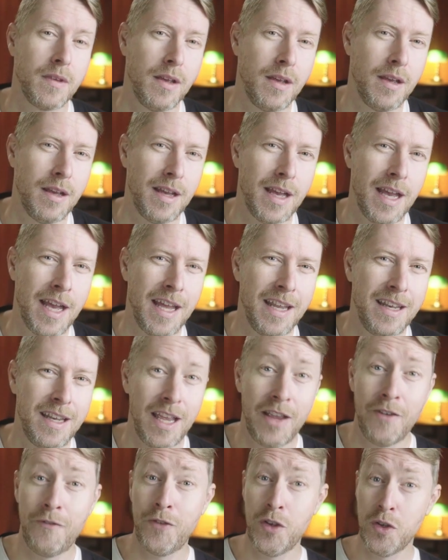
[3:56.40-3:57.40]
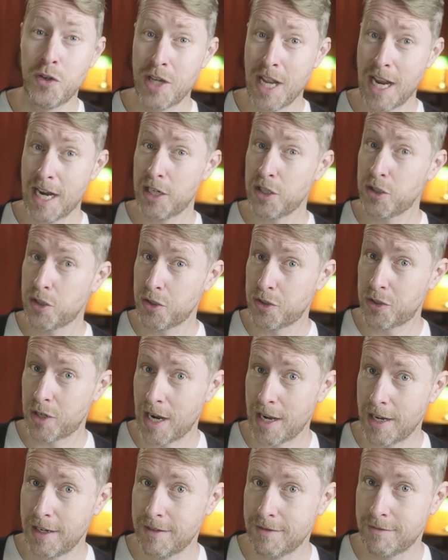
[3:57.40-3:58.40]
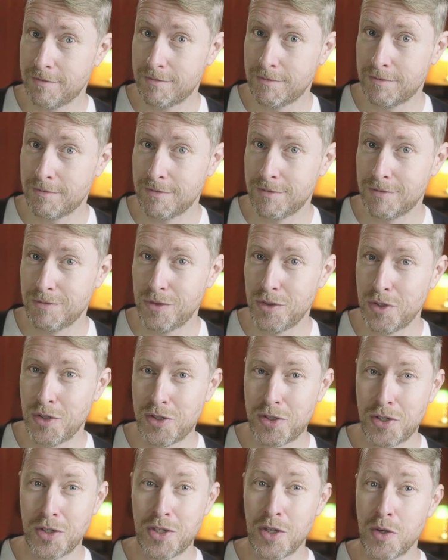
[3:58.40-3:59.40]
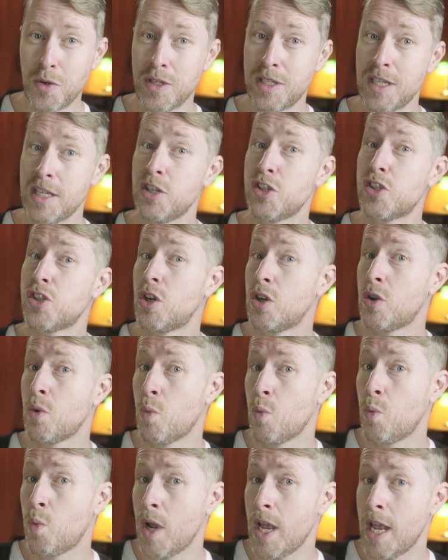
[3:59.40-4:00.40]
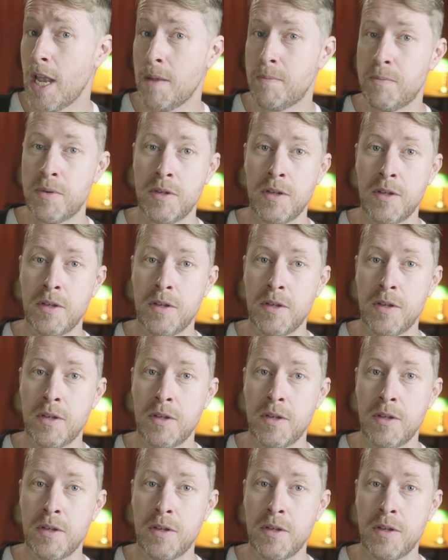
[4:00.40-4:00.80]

And if you dare to try, you should do it in a certain way, but